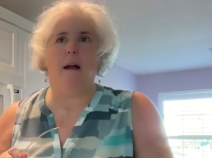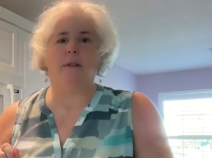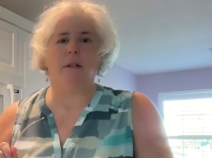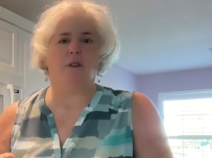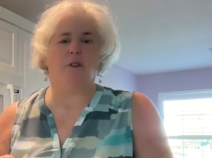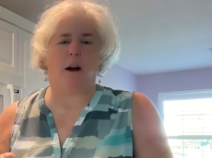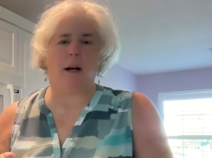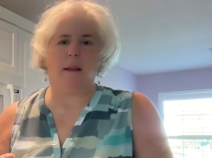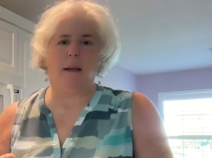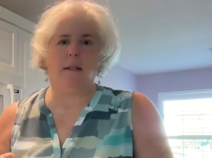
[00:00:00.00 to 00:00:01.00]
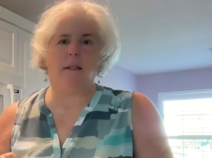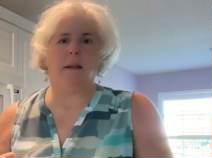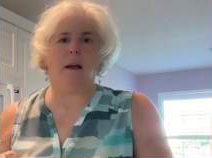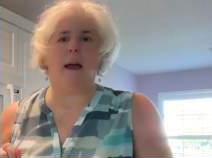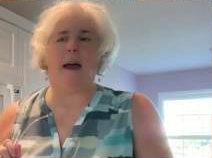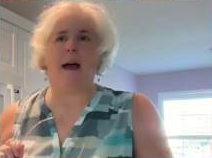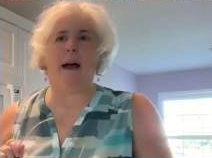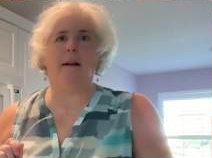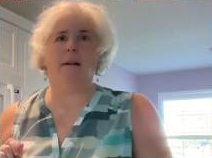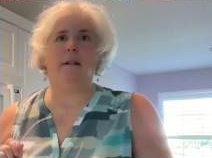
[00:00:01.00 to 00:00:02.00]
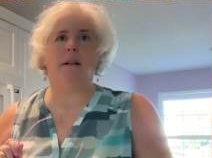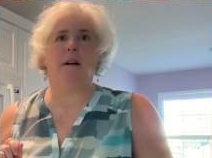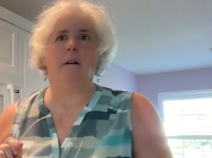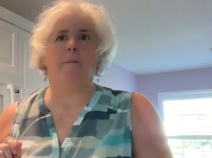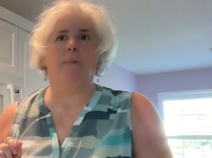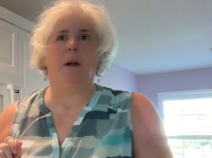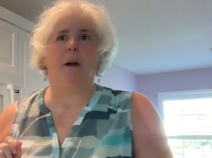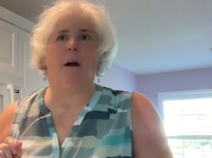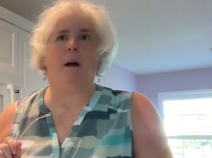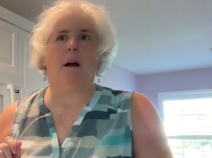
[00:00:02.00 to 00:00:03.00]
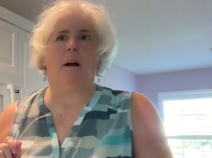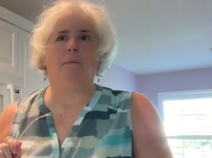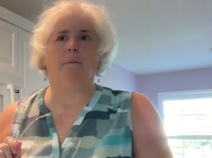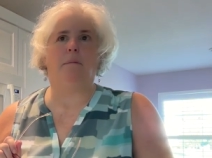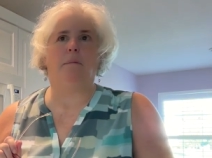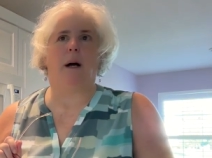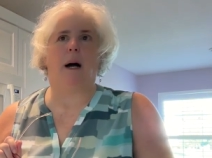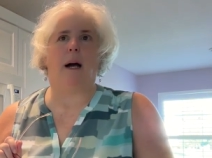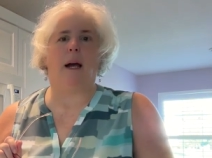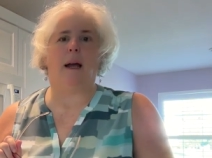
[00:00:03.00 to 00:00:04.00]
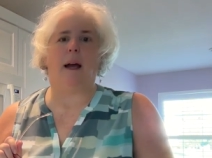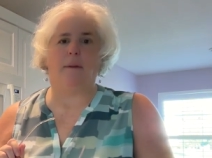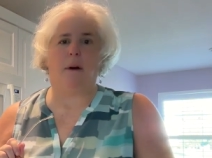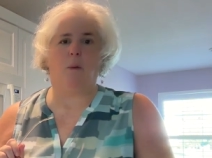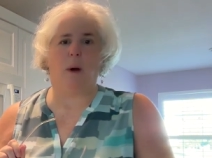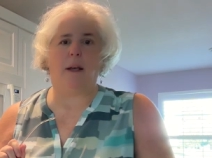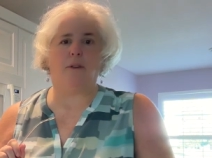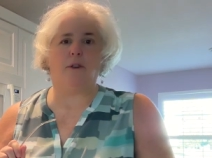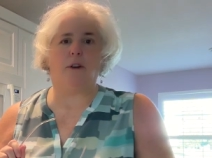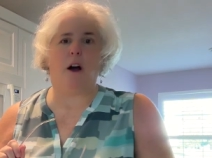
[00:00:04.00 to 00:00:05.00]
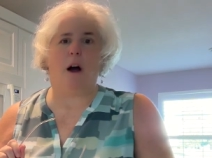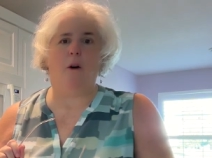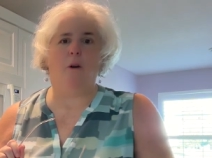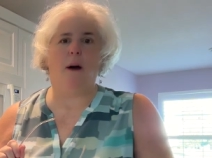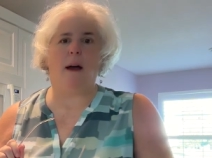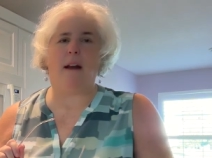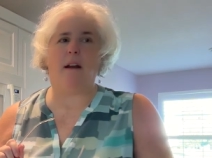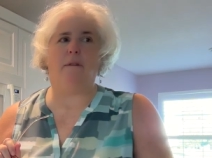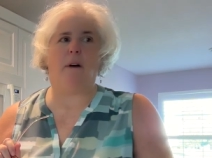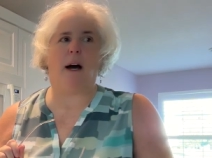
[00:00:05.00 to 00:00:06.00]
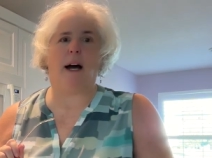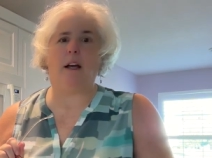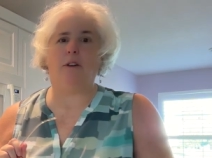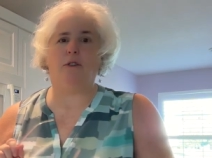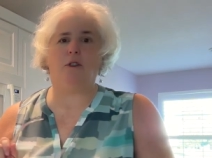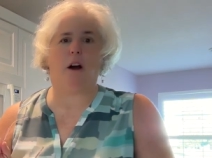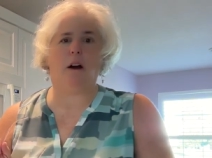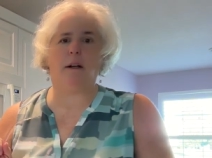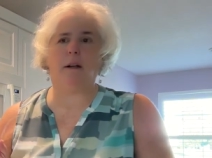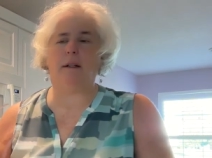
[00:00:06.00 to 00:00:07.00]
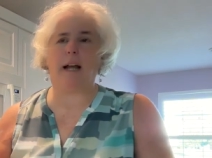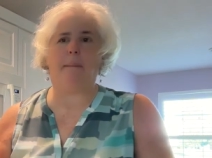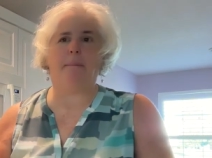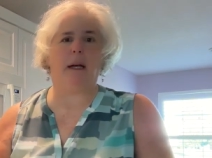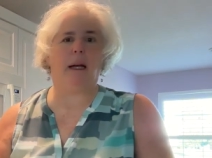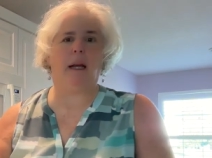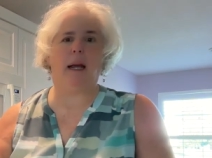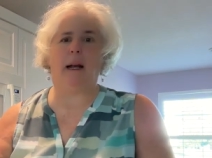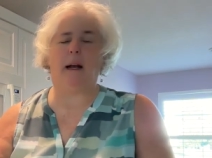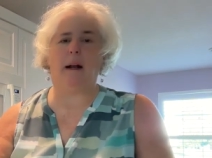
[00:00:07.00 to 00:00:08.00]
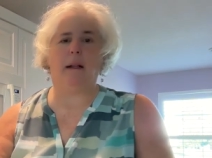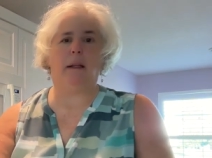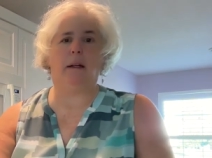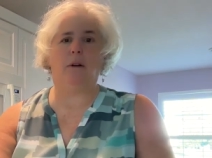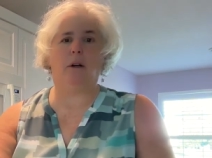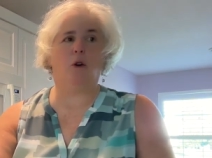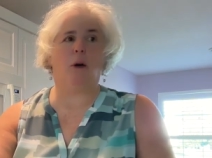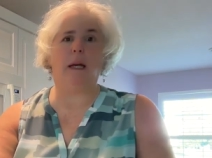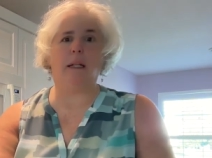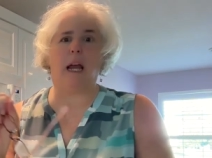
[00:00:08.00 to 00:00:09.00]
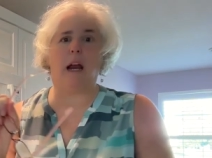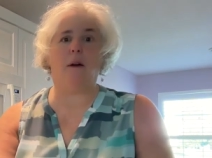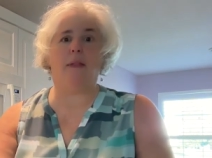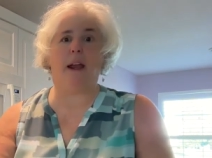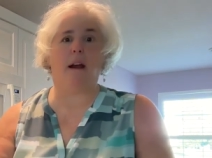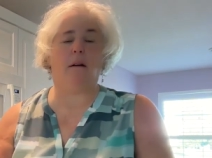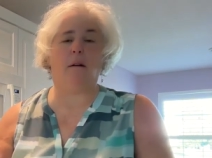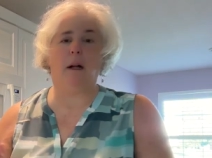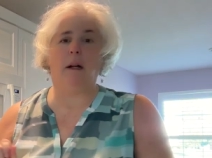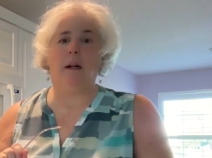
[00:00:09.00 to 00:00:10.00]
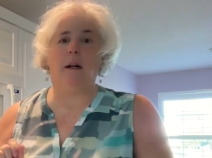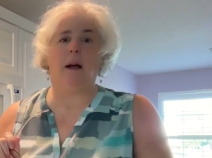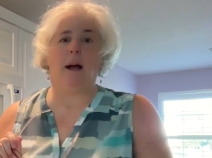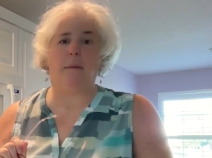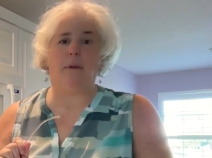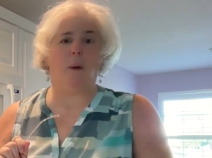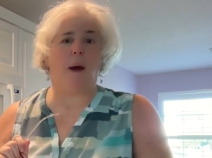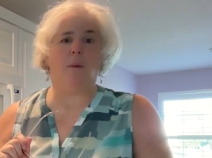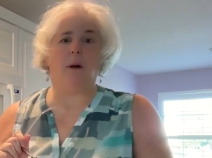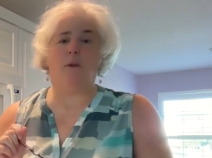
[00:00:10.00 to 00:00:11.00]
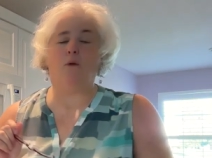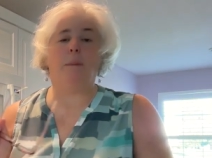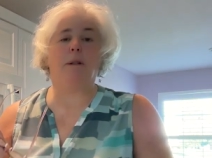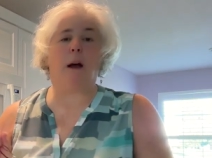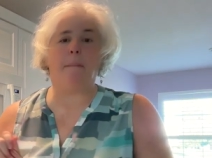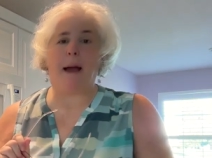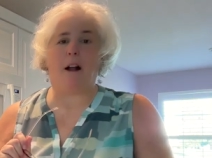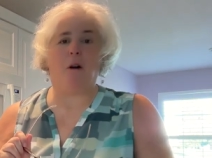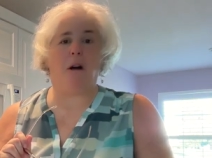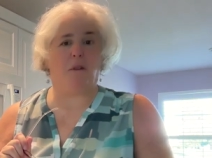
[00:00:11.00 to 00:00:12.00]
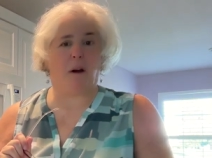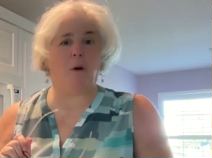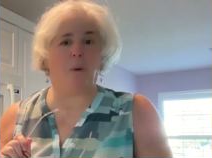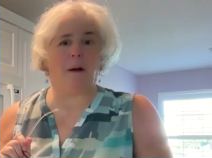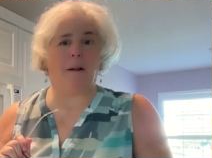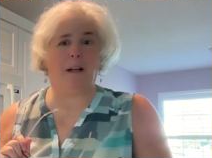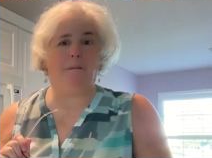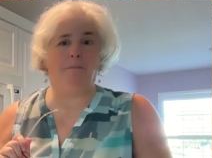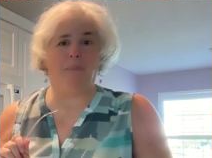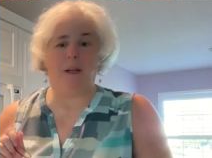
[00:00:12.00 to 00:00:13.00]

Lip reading: since starting this, and I have a ways to go. And if I start dabbling in little cookies here and there, the weight creeps right back on very quickly.